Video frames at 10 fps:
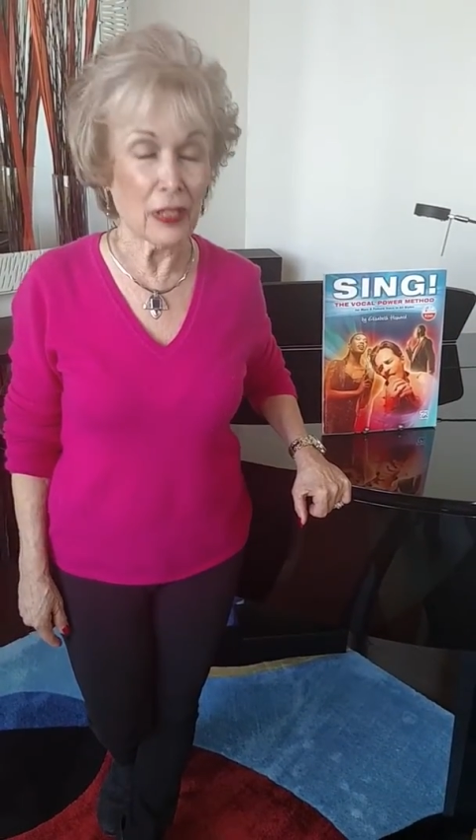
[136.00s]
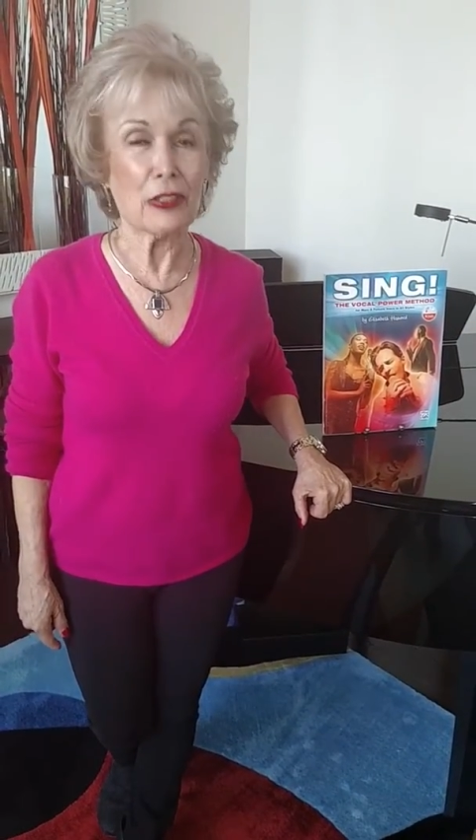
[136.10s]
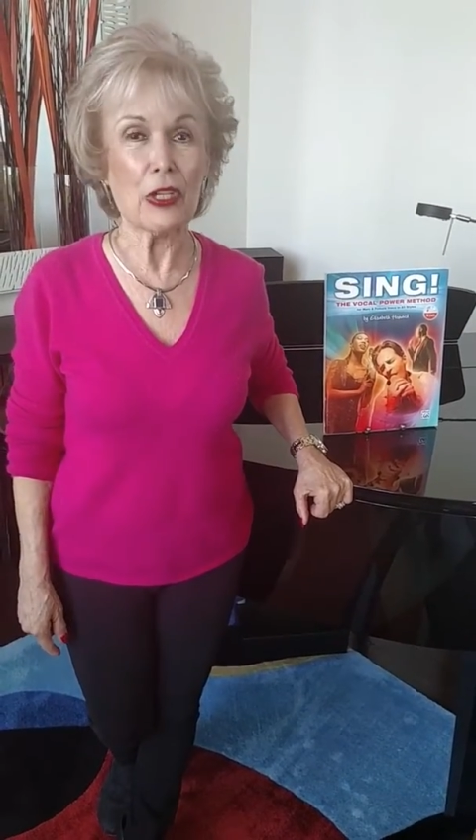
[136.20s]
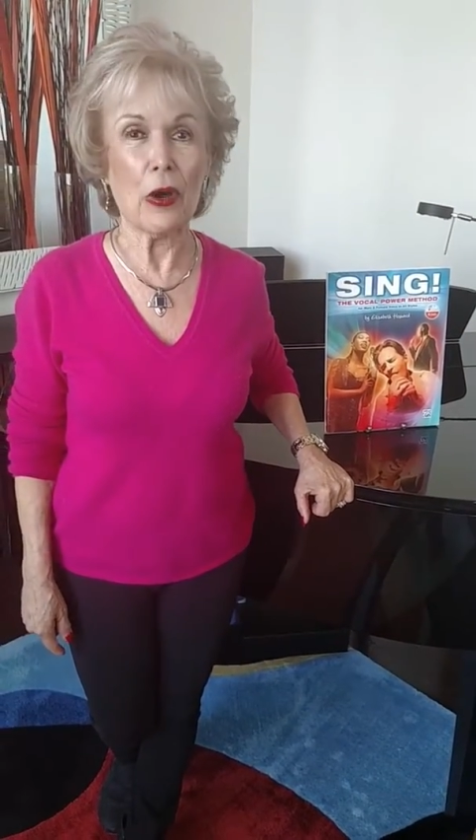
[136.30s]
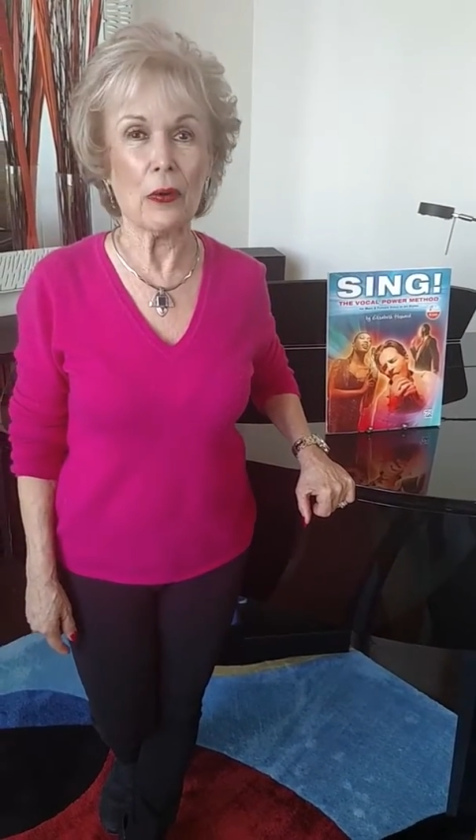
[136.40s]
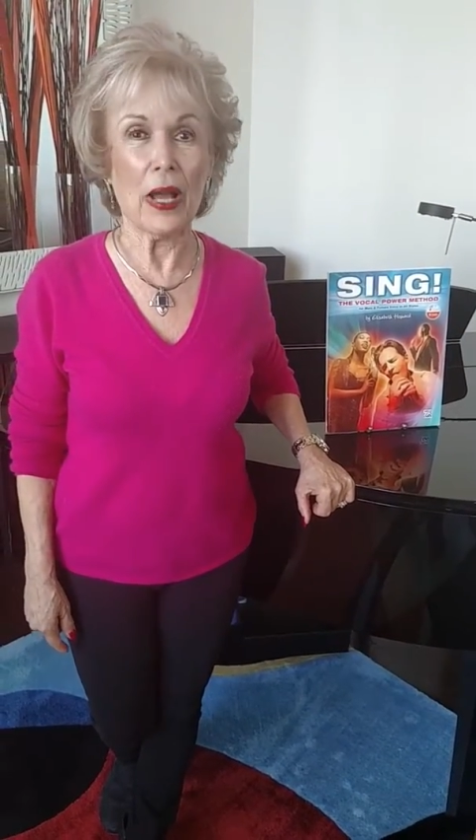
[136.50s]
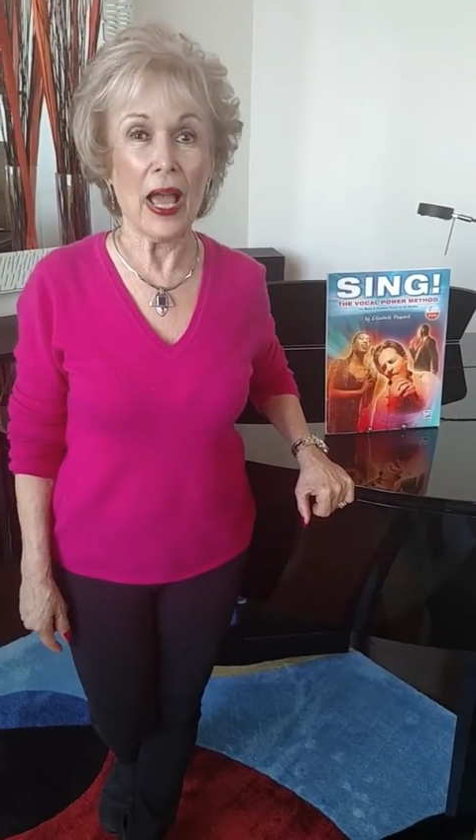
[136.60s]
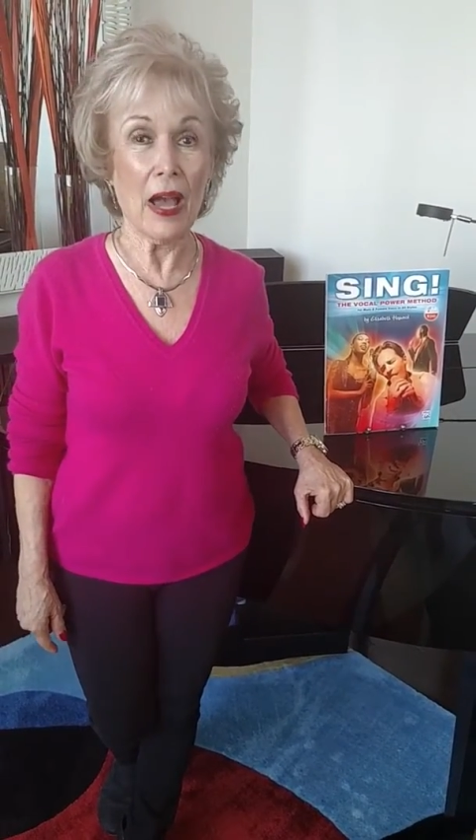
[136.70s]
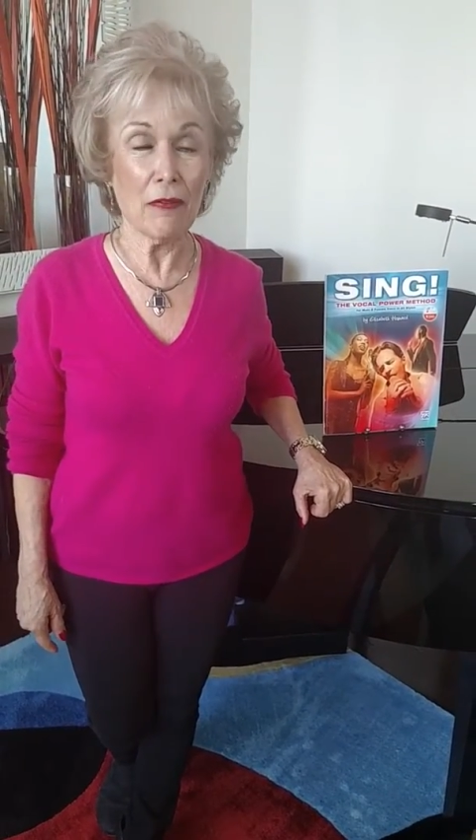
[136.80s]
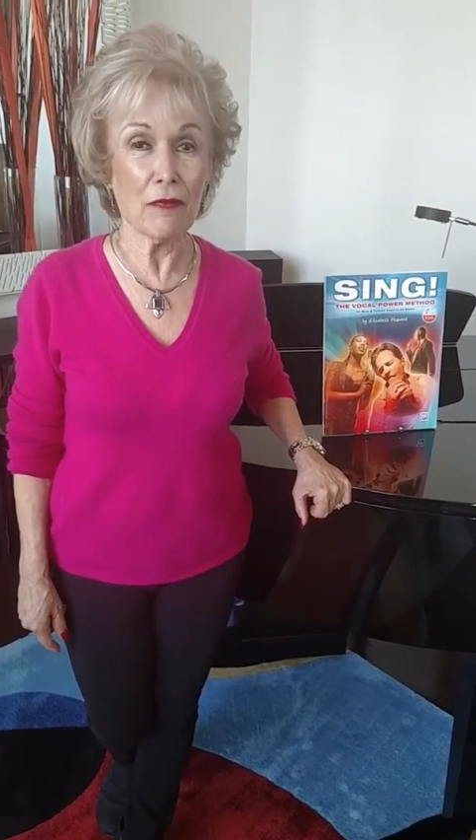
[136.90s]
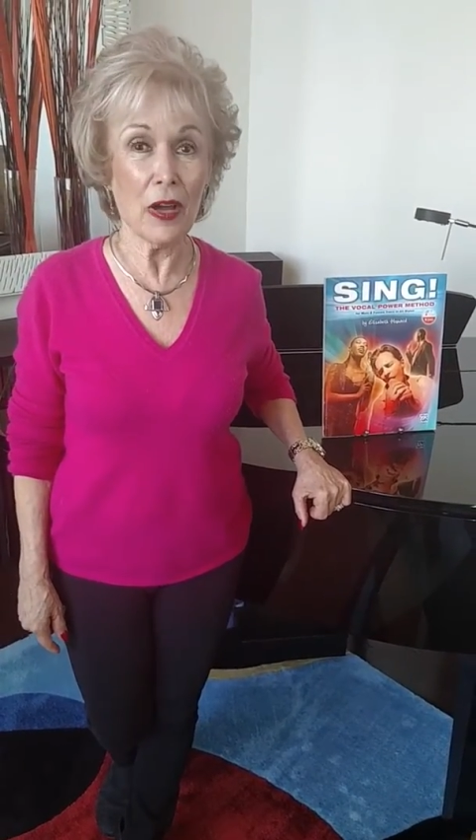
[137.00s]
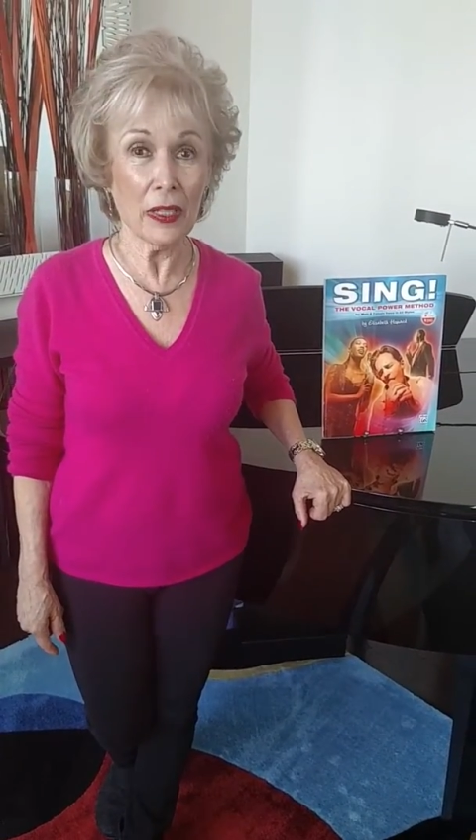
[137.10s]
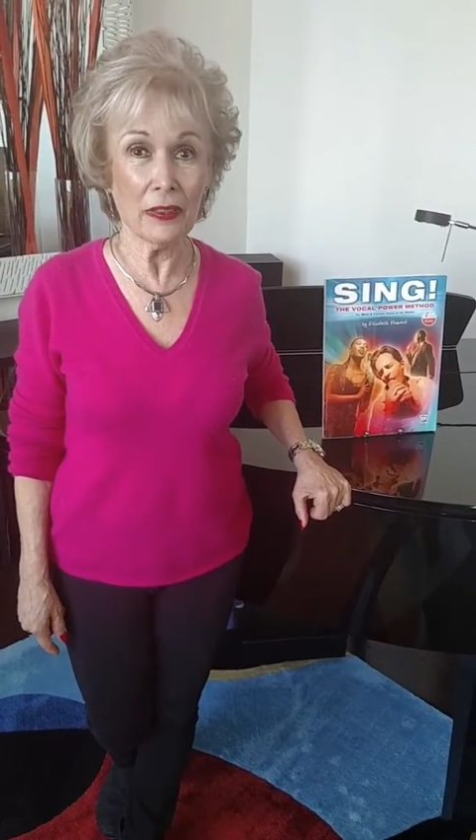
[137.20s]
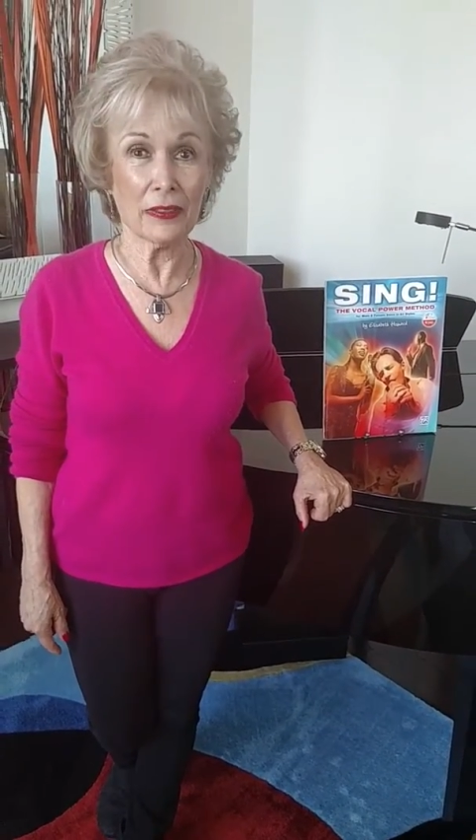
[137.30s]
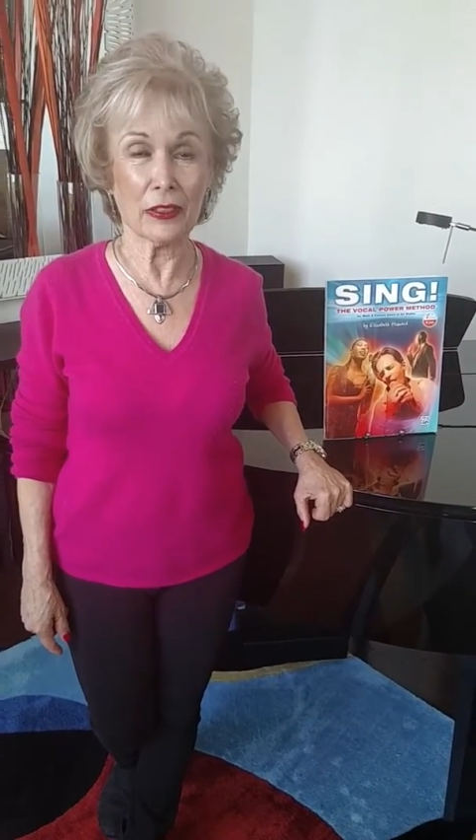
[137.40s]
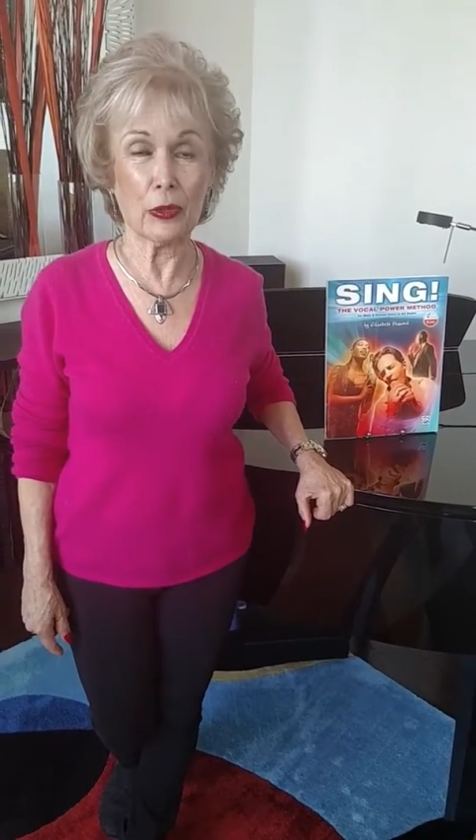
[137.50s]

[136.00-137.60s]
So have fun,